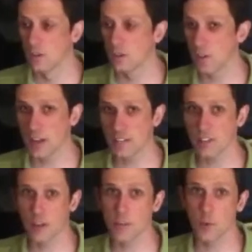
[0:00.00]
So the last
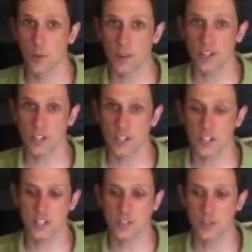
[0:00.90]
time we went
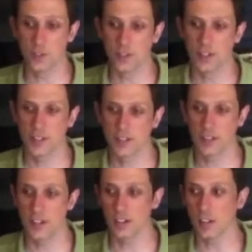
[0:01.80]
to
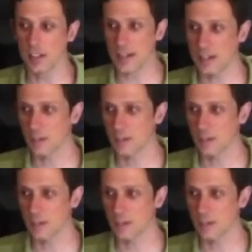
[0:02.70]
Eagle Lake,